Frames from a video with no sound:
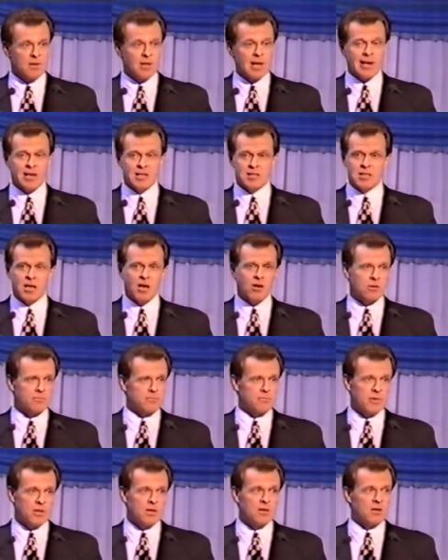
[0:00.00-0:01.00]
And it told
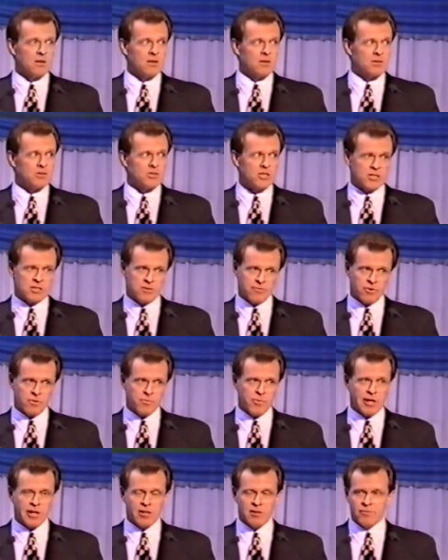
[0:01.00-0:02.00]
them, geez, if you
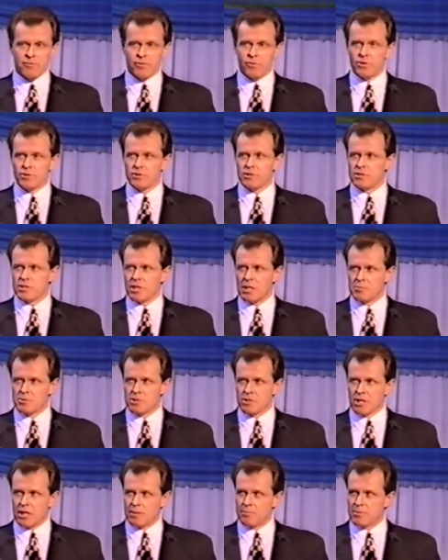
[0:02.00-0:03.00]
bring in the four new teams
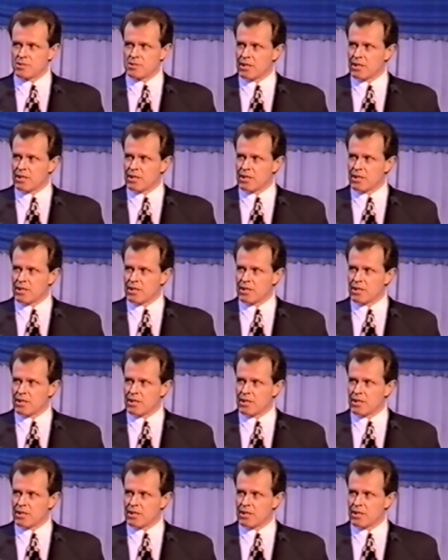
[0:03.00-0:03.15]
and keep the